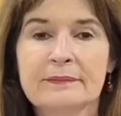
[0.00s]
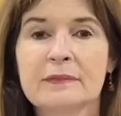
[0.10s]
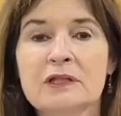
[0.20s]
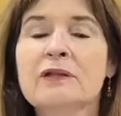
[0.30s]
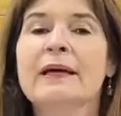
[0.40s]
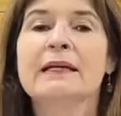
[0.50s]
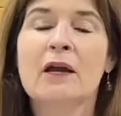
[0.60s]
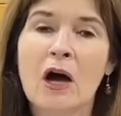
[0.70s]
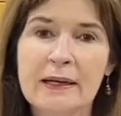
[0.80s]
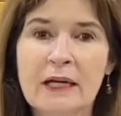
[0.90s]
do they
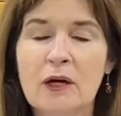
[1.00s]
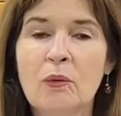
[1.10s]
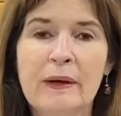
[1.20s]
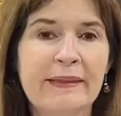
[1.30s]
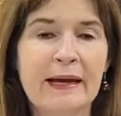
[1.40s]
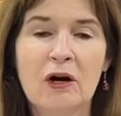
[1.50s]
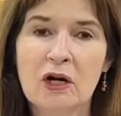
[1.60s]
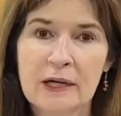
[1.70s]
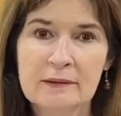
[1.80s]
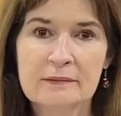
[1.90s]
not know where they
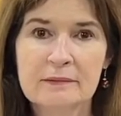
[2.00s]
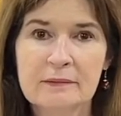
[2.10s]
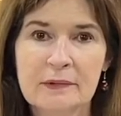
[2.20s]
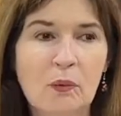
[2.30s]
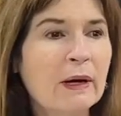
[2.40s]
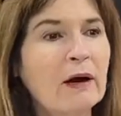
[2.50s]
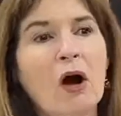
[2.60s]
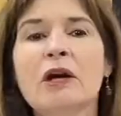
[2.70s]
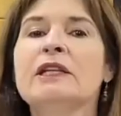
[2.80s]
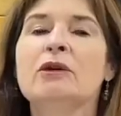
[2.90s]
are? Where
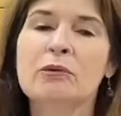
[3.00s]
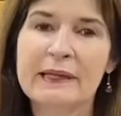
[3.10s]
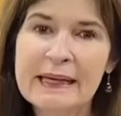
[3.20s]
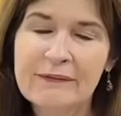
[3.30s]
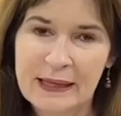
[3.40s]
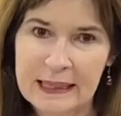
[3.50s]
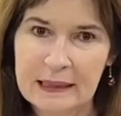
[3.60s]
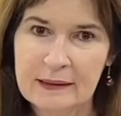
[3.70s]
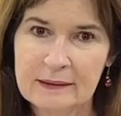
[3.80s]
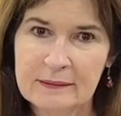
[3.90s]
are you
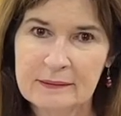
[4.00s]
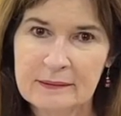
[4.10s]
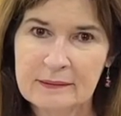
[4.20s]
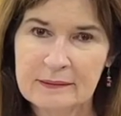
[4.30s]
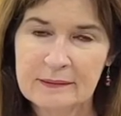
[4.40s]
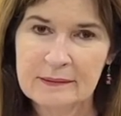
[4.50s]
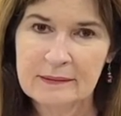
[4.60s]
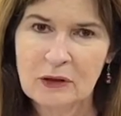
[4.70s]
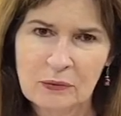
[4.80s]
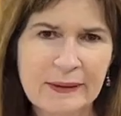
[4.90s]
living?
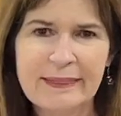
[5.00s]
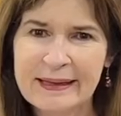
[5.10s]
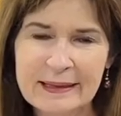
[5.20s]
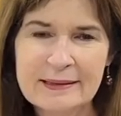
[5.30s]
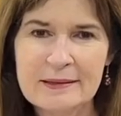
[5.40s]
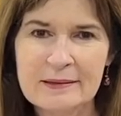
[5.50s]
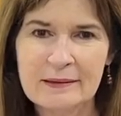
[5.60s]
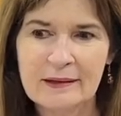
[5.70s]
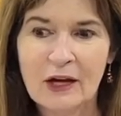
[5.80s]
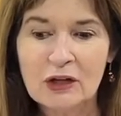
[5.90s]
Corinthians?
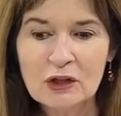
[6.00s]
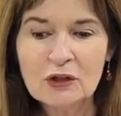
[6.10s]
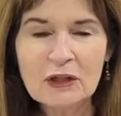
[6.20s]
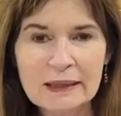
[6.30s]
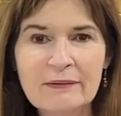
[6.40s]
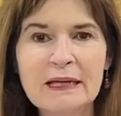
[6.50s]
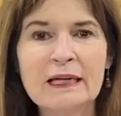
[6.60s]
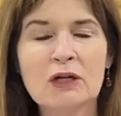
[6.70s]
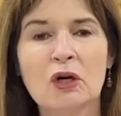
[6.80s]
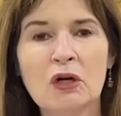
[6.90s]
You're living
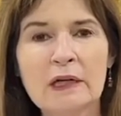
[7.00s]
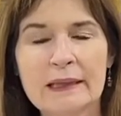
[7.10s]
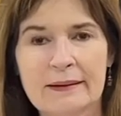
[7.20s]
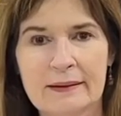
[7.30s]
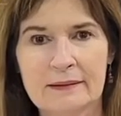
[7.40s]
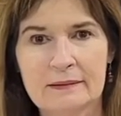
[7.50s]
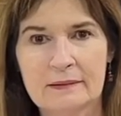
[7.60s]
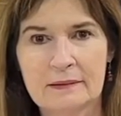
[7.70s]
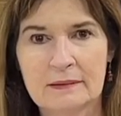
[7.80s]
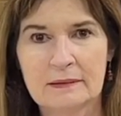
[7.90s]
in Corinth.
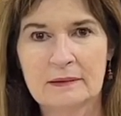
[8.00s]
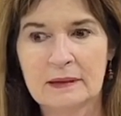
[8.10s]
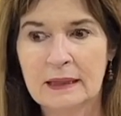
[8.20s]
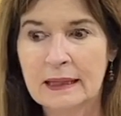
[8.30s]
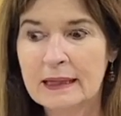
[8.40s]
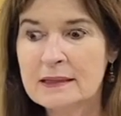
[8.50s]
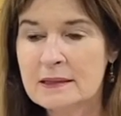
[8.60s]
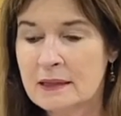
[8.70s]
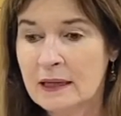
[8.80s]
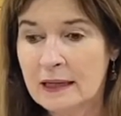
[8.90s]

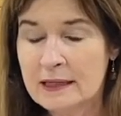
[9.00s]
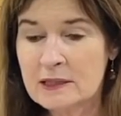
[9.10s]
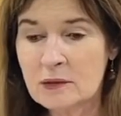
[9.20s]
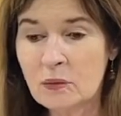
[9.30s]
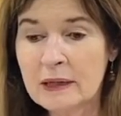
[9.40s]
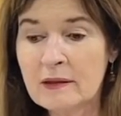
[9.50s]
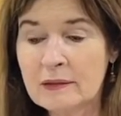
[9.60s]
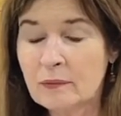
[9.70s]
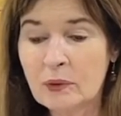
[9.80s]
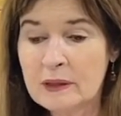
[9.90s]
It's the
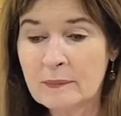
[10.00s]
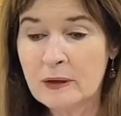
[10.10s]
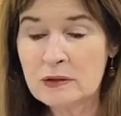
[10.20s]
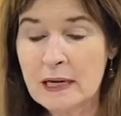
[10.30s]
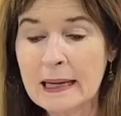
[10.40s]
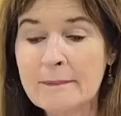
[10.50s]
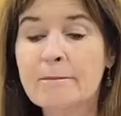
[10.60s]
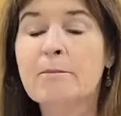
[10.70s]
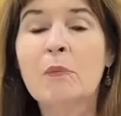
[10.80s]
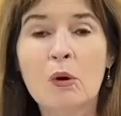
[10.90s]
one of the most
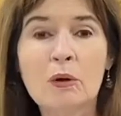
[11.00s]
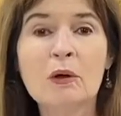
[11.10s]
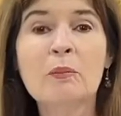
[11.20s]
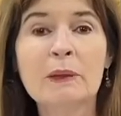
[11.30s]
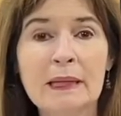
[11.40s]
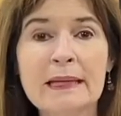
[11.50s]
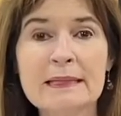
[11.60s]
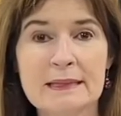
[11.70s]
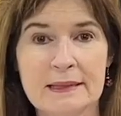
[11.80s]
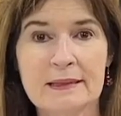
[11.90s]
immoral
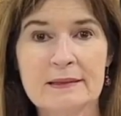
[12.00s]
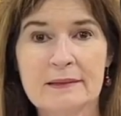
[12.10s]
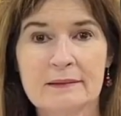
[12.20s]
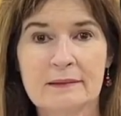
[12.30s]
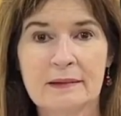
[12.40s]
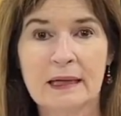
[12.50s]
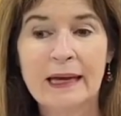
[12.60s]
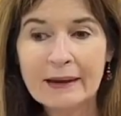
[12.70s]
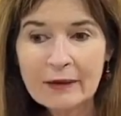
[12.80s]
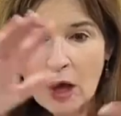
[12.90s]
places
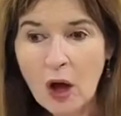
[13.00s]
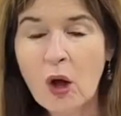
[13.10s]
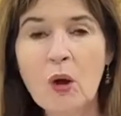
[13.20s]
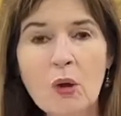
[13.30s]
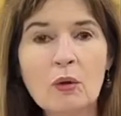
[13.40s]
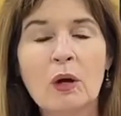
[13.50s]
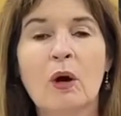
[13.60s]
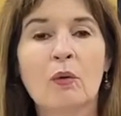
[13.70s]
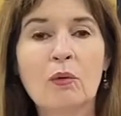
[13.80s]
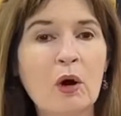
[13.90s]
in the whole
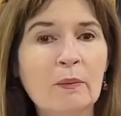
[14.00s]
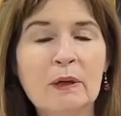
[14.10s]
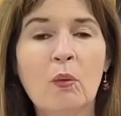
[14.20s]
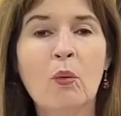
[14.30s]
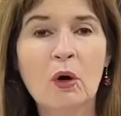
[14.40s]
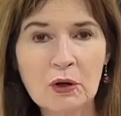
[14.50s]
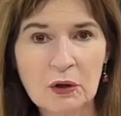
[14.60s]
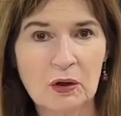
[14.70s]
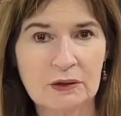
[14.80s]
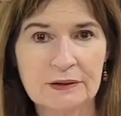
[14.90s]
Roman
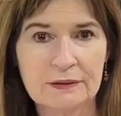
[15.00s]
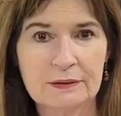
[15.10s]
world.